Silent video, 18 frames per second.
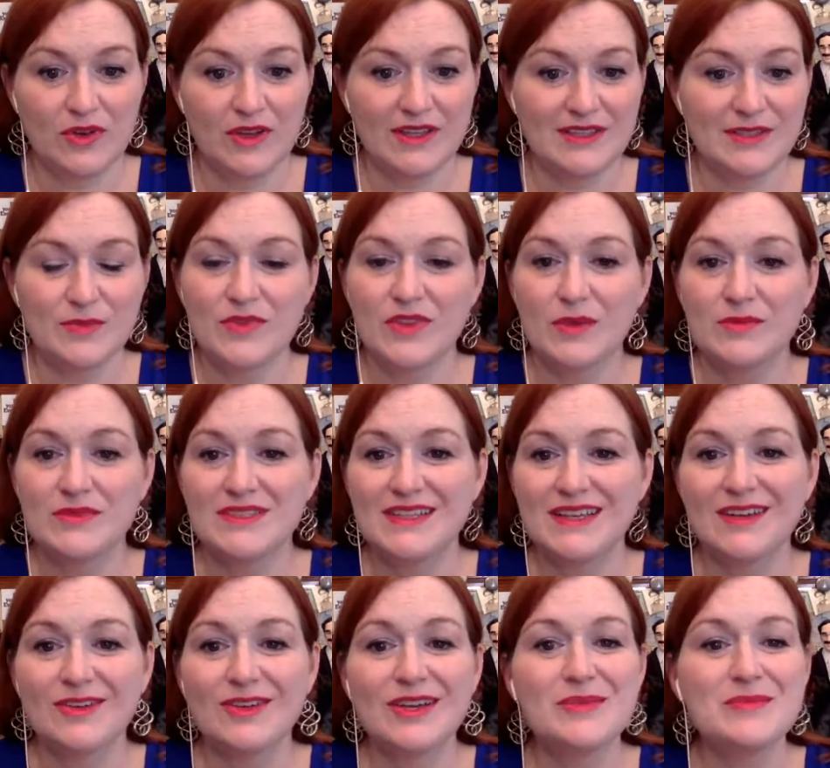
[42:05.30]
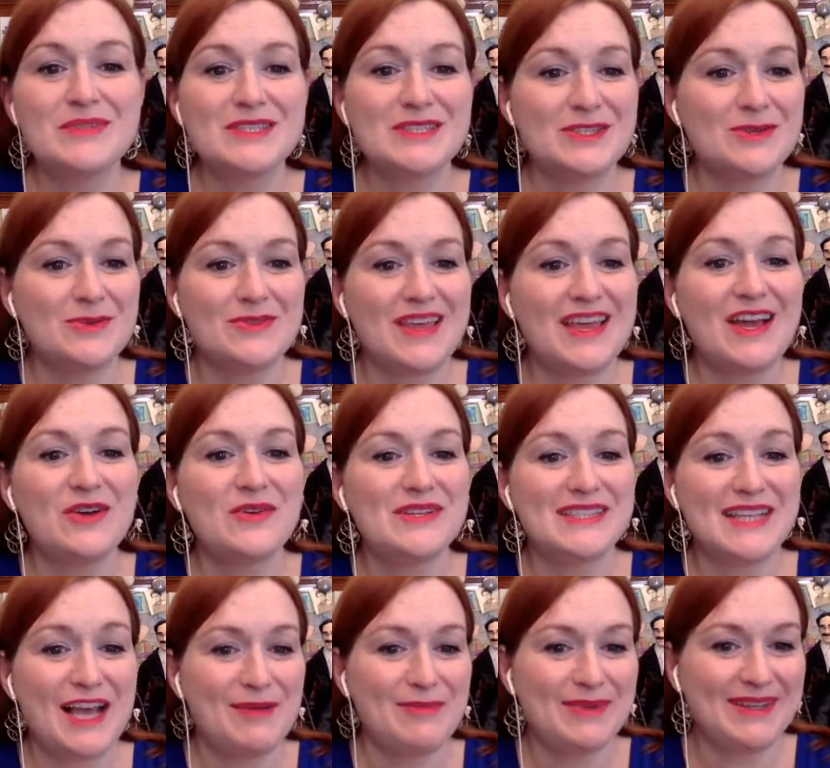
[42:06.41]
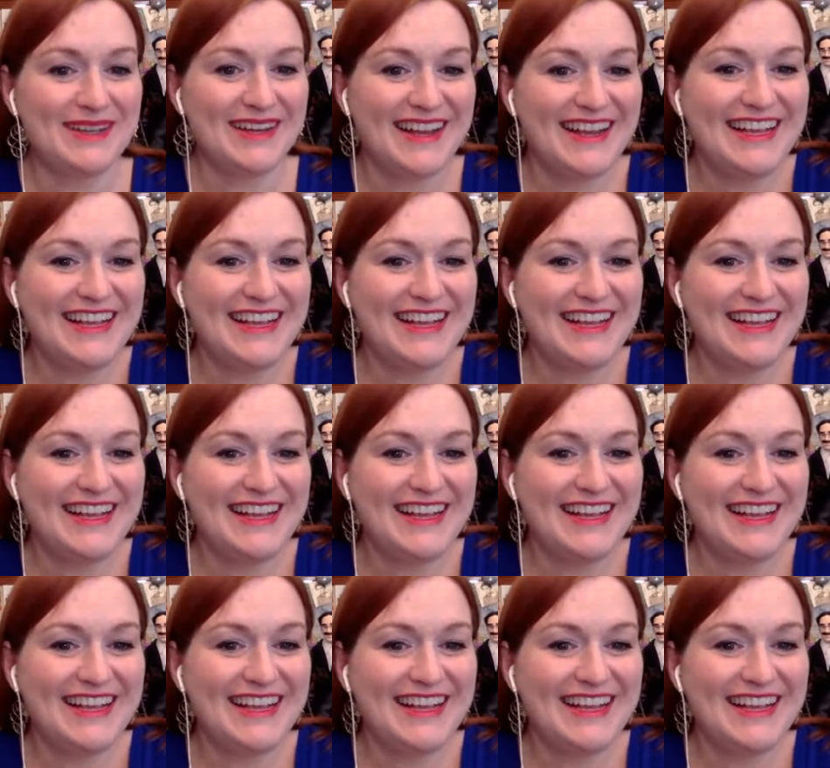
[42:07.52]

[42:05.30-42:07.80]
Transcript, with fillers: get some thumbs down coming soon. They always happen.